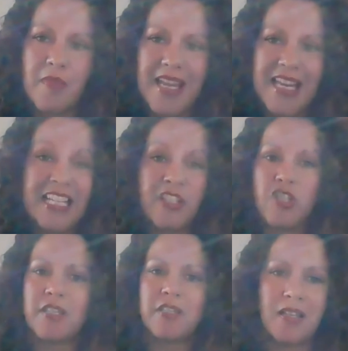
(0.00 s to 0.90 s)
It is
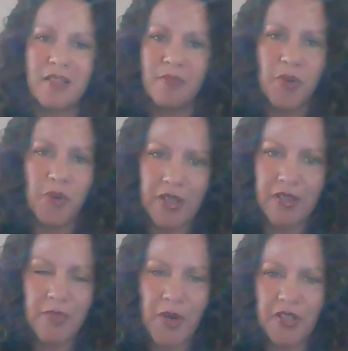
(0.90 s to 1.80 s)
just as
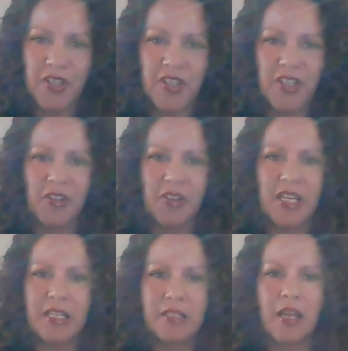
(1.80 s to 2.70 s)
important, particularly
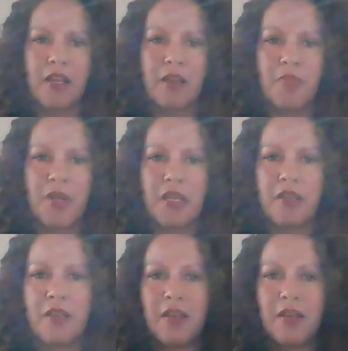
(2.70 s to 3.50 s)
in a tech company.